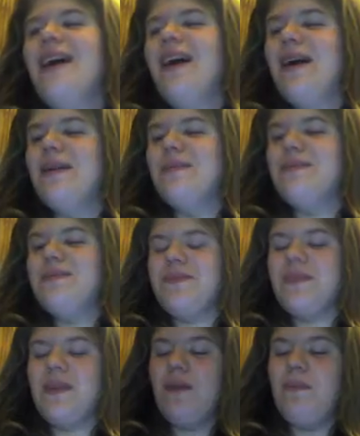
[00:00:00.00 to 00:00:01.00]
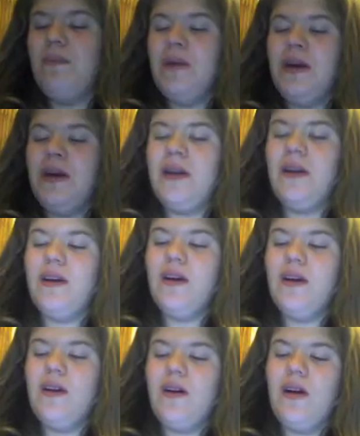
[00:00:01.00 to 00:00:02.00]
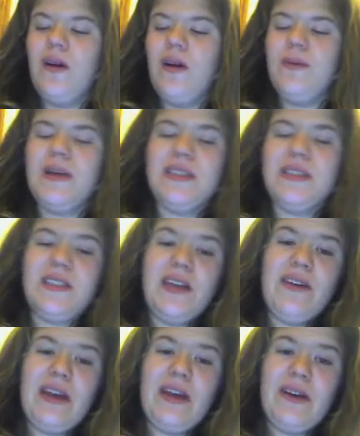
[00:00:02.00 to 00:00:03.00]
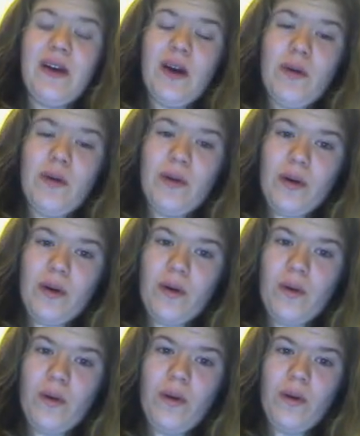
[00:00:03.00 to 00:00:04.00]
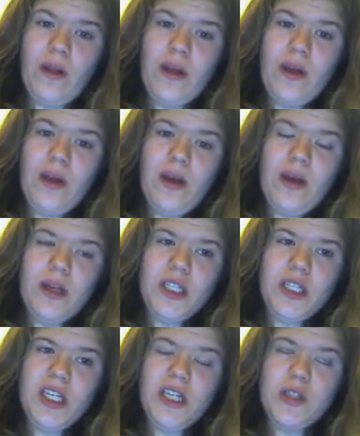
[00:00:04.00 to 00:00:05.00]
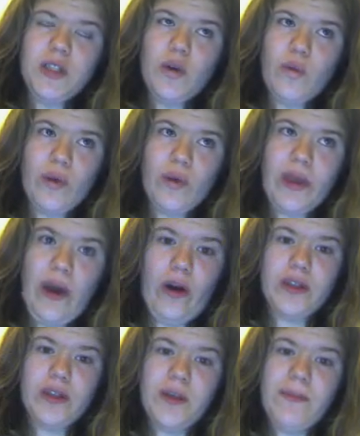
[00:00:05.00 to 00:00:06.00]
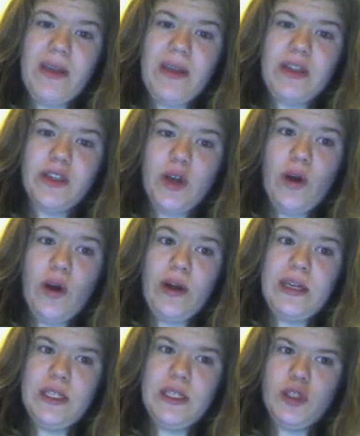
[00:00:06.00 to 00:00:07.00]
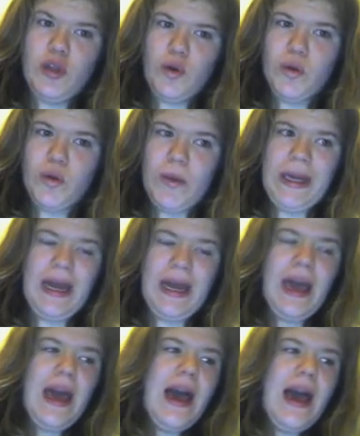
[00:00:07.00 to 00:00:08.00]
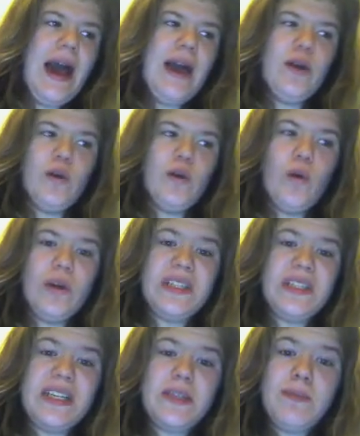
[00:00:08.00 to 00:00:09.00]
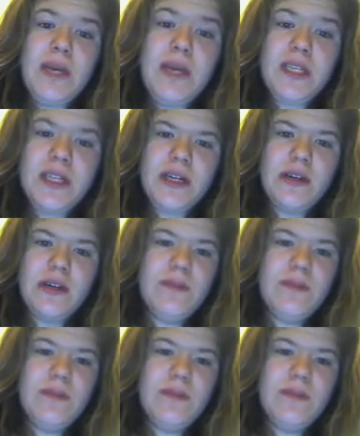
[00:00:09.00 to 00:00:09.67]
Um, but Harper Sterriero, Nicole, she's really awesome. Like, this girl is so sweet, and her horse is amazing.